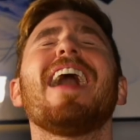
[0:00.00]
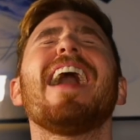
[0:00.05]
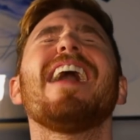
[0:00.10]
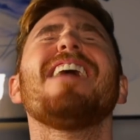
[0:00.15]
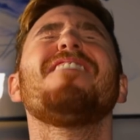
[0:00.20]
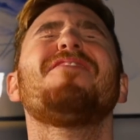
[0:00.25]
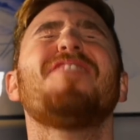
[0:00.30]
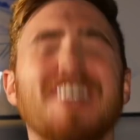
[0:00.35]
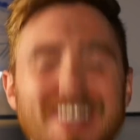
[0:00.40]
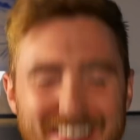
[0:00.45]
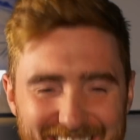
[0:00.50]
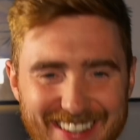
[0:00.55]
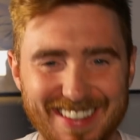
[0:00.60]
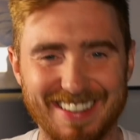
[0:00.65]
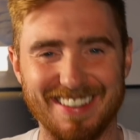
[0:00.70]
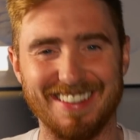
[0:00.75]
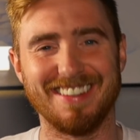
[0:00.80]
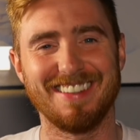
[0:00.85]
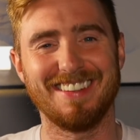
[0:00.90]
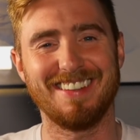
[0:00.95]

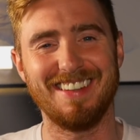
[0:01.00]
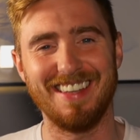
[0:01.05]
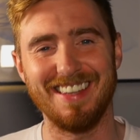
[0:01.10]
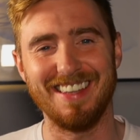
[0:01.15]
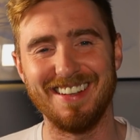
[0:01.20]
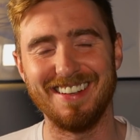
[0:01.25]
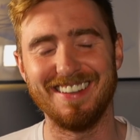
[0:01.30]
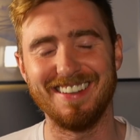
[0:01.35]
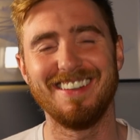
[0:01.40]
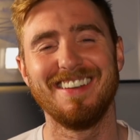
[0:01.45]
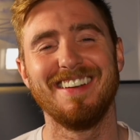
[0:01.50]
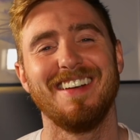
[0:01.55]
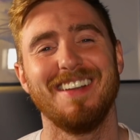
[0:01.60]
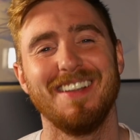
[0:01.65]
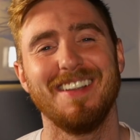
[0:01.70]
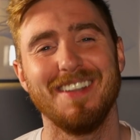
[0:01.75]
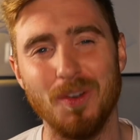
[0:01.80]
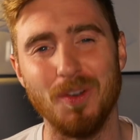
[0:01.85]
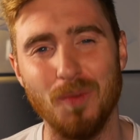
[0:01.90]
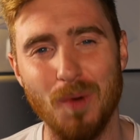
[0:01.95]
everything in
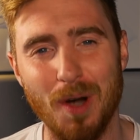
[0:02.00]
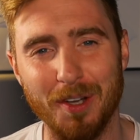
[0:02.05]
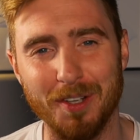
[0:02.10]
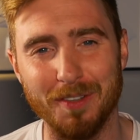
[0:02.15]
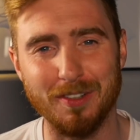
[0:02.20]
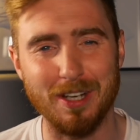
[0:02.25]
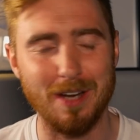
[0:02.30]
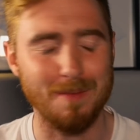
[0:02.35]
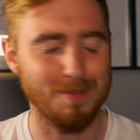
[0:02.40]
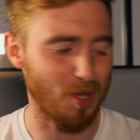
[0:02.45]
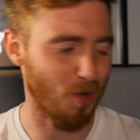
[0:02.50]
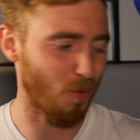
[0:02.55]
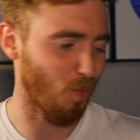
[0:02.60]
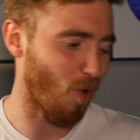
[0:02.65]
the world of crypto.